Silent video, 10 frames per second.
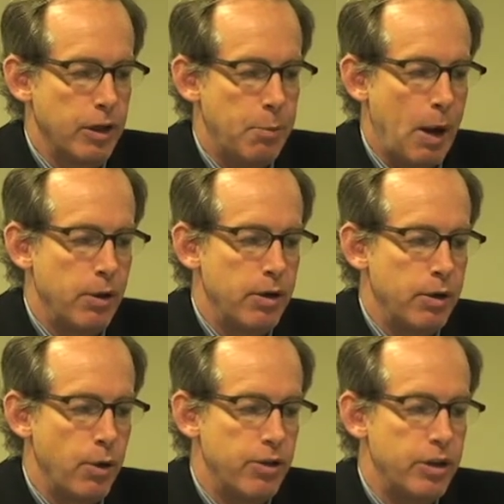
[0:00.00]
about
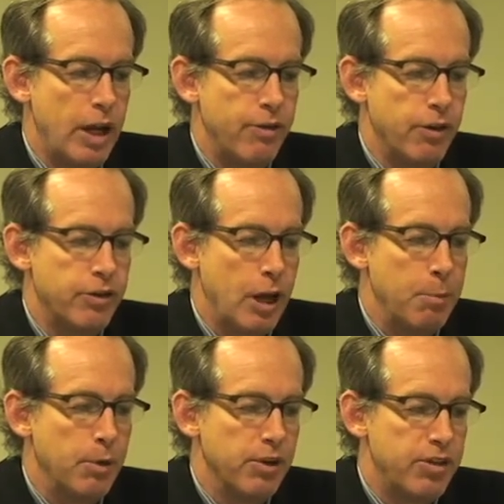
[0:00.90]
Dorothy Day, for
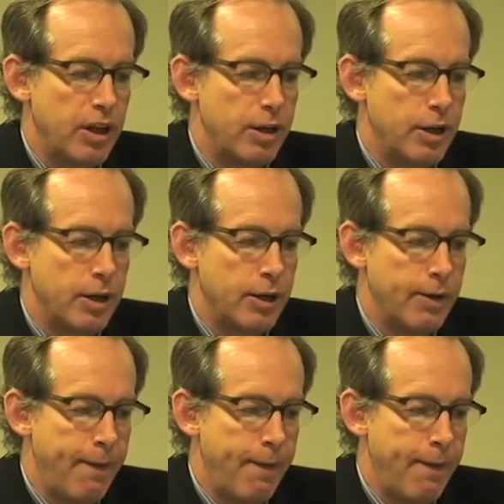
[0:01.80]
example, is that uh,